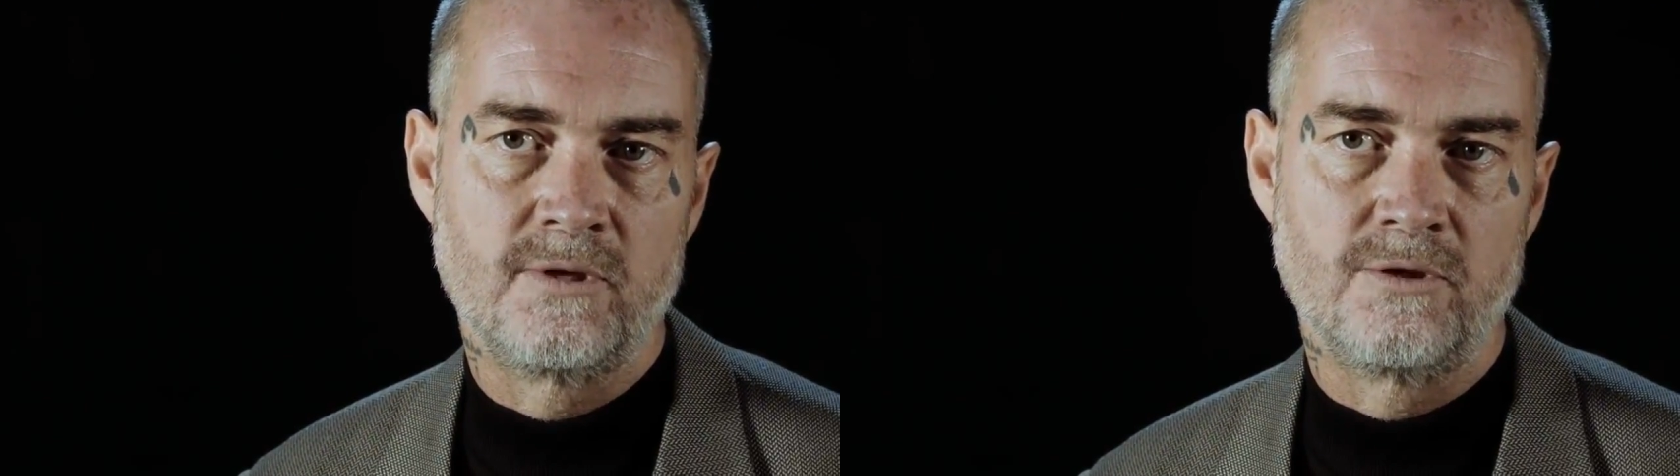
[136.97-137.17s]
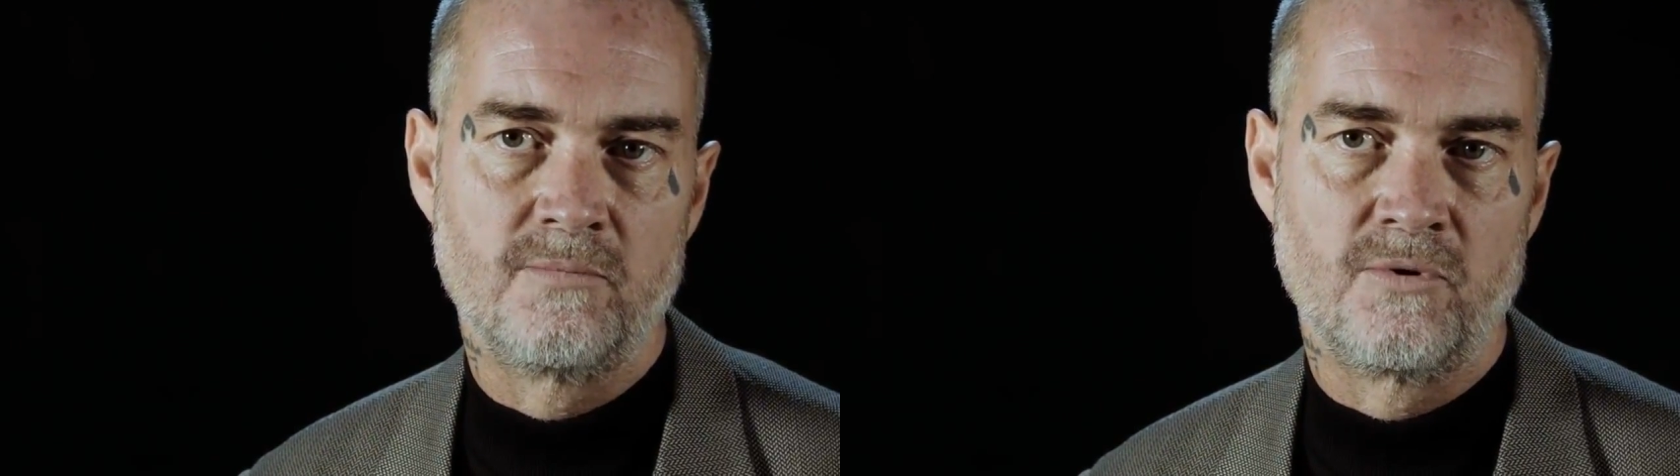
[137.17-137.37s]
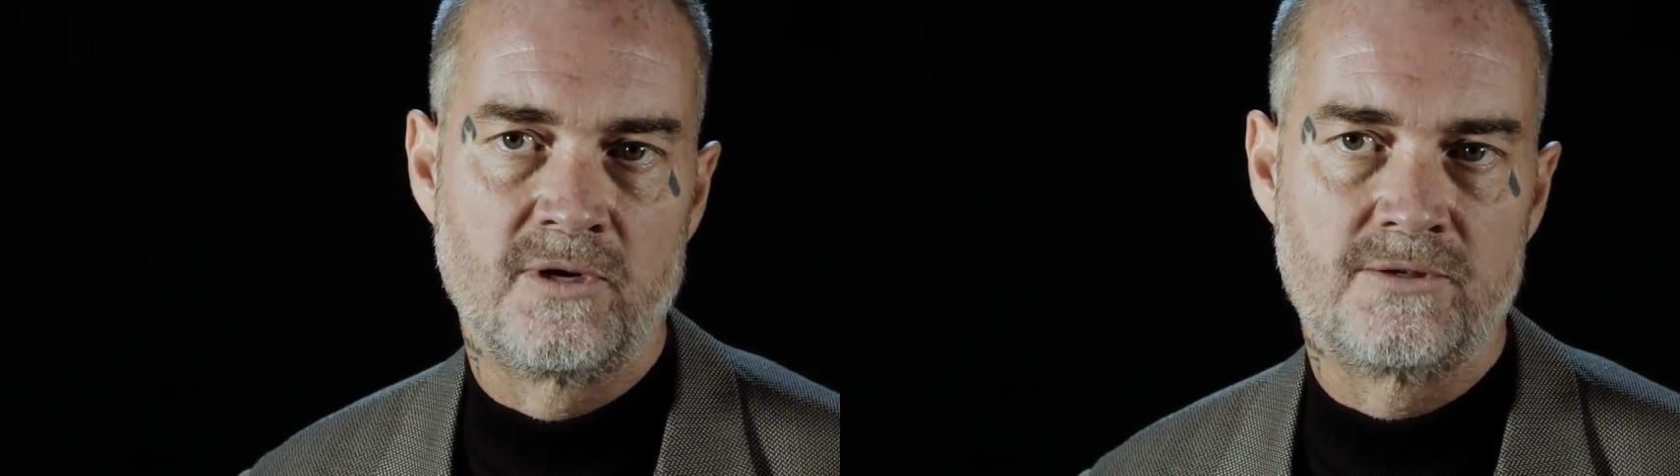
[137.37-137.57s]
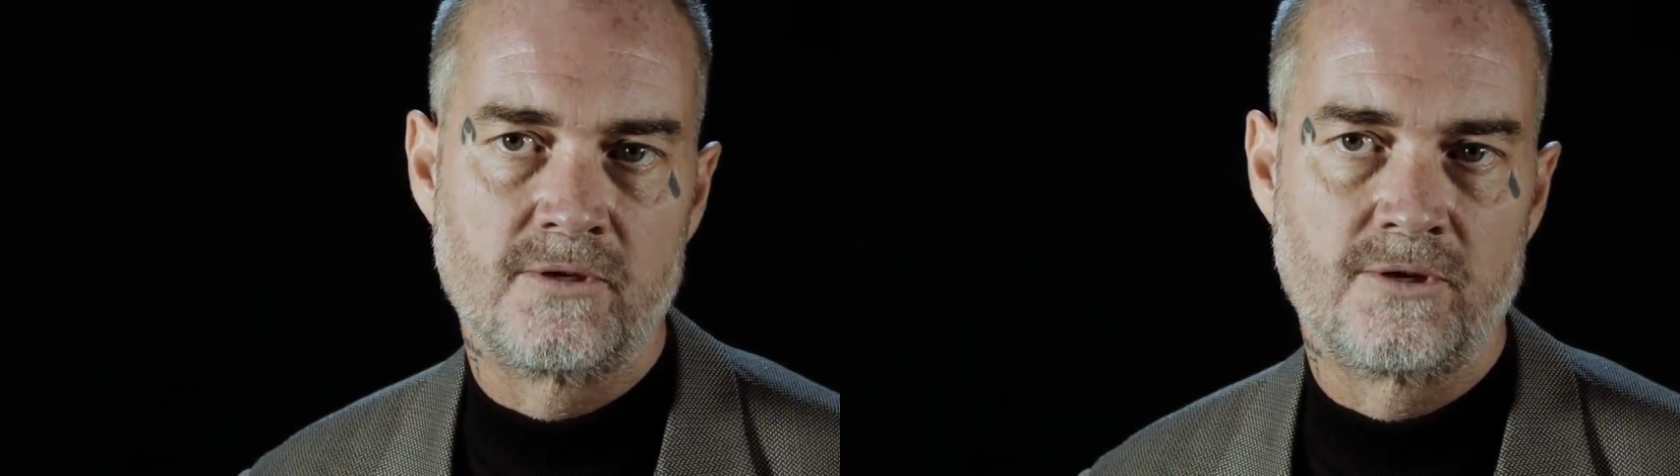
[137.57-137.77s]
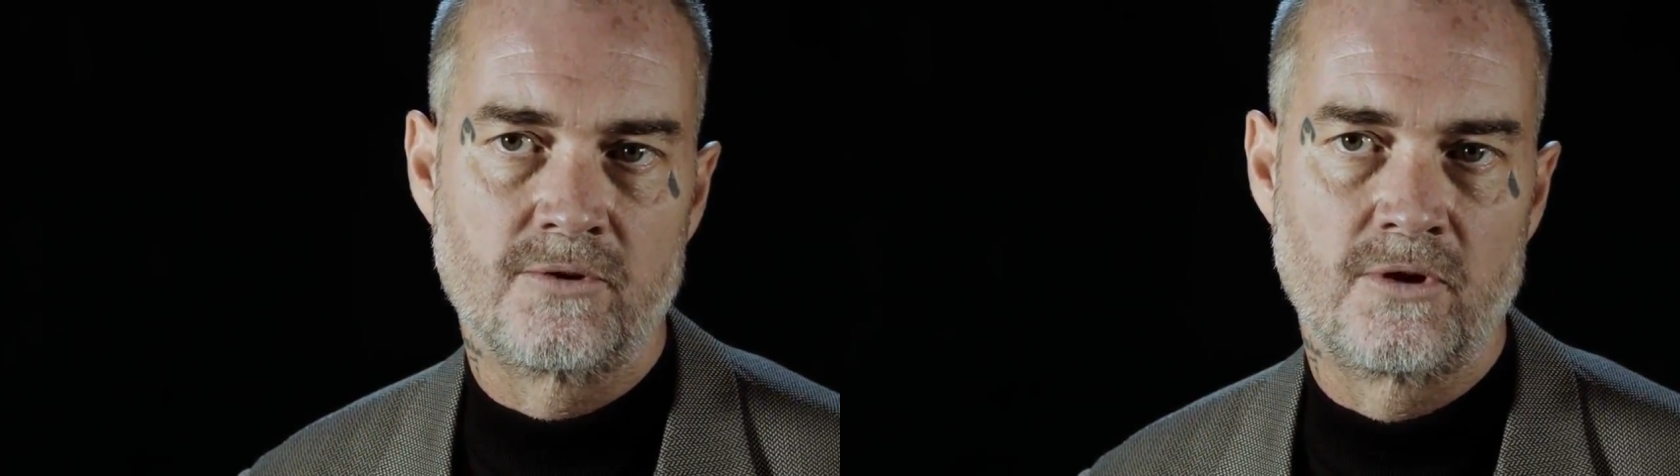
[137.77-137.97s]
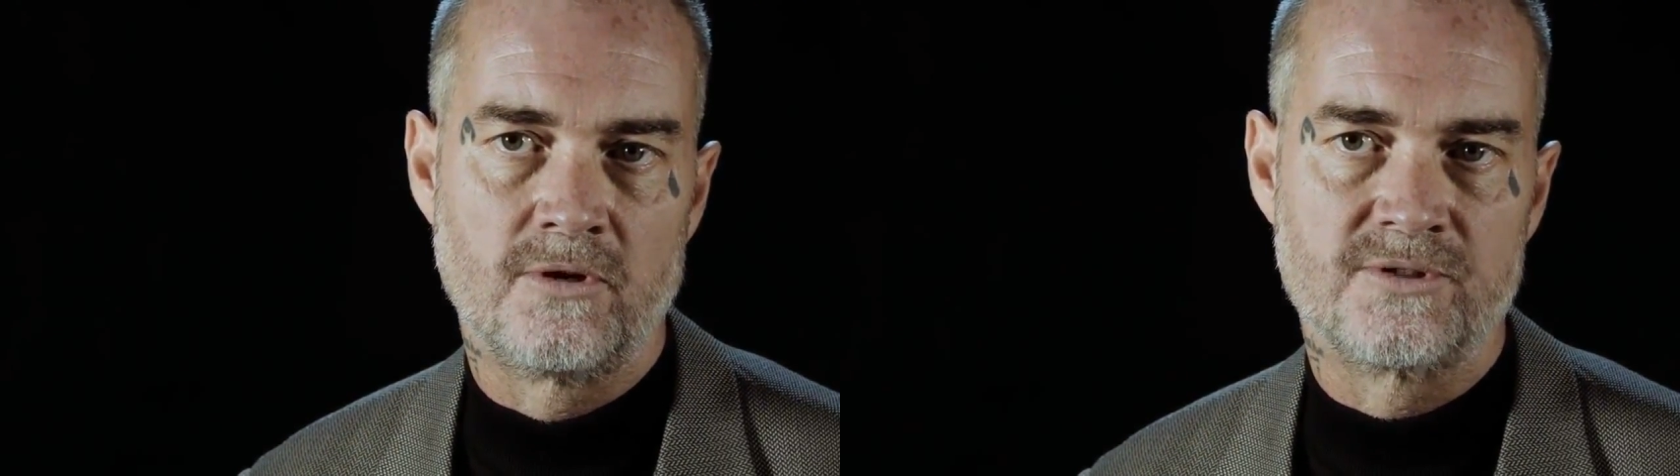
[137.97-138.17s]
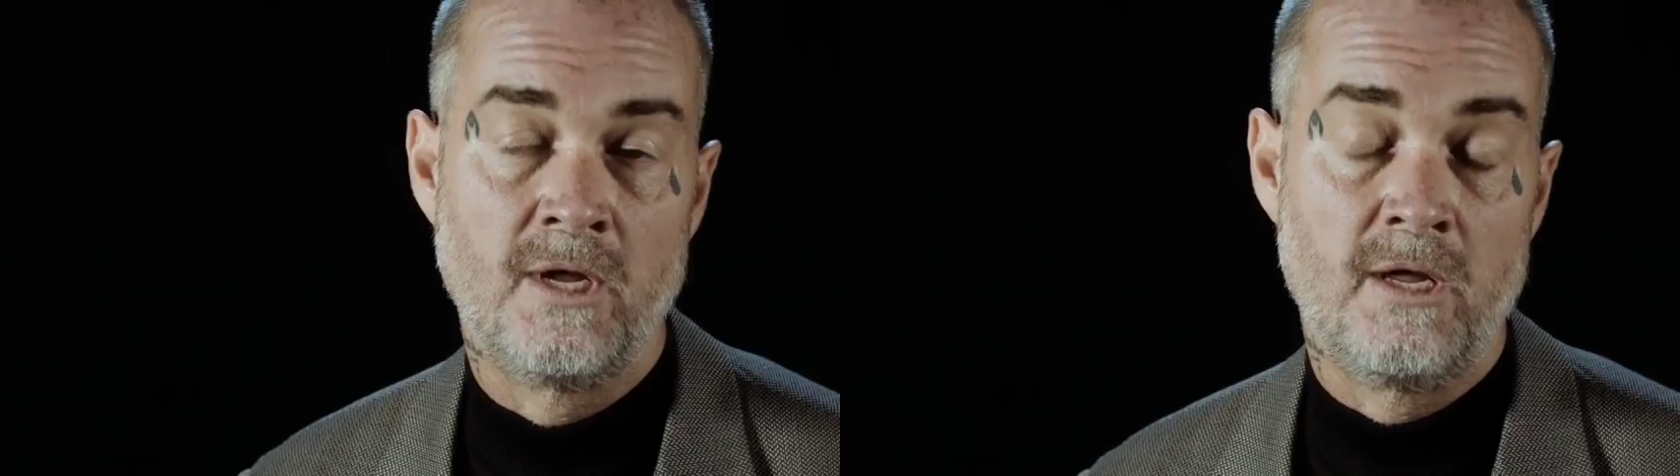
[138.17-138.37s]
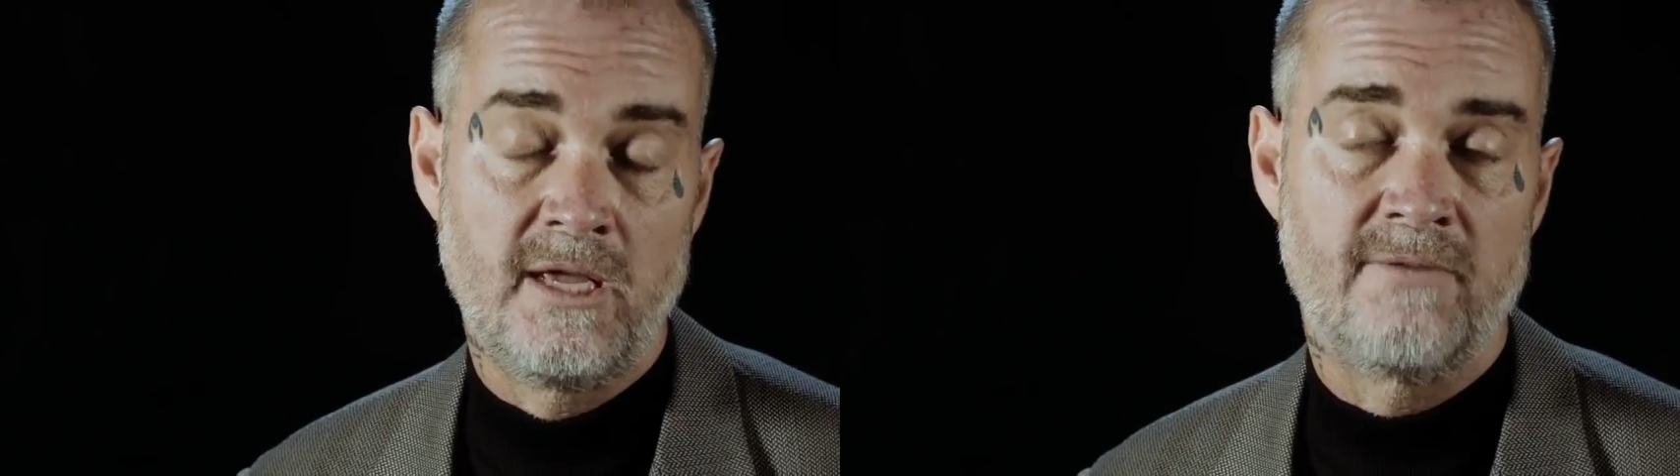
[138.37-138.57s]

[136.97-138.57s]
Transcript: with little boys or little girls.